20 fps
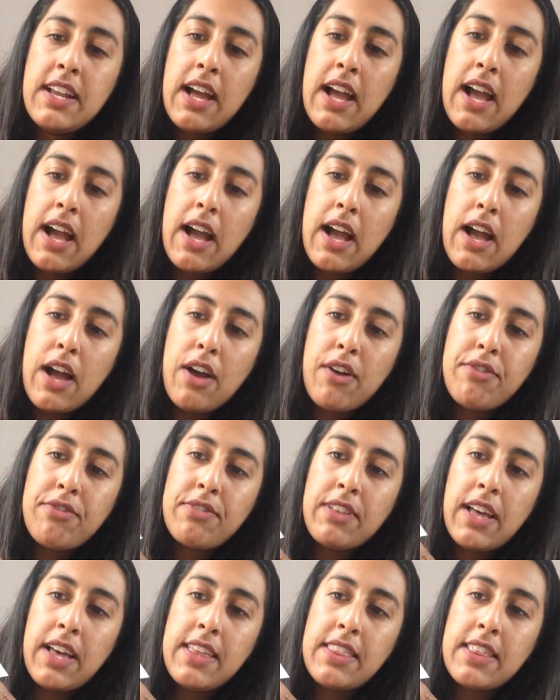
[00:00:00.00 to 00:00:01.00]
half
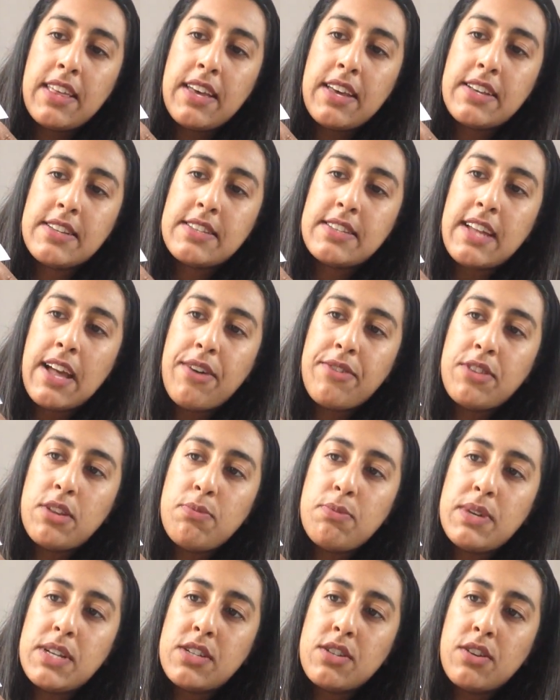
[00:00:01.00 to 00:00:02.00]
like this down the
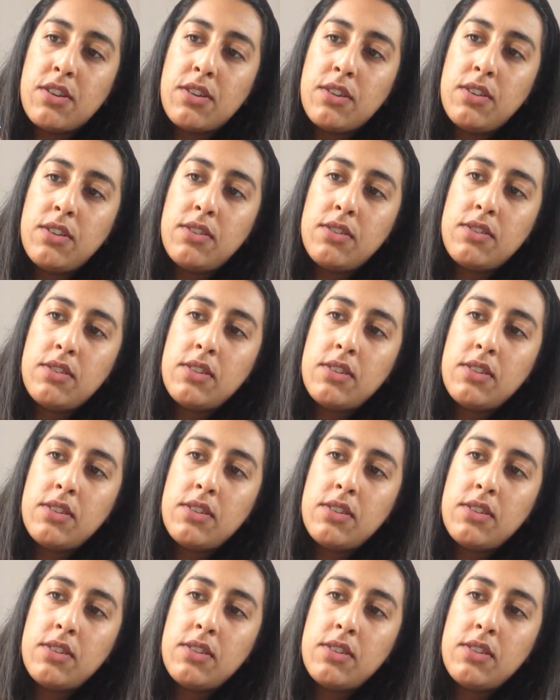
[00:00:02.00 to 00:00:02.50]
middle,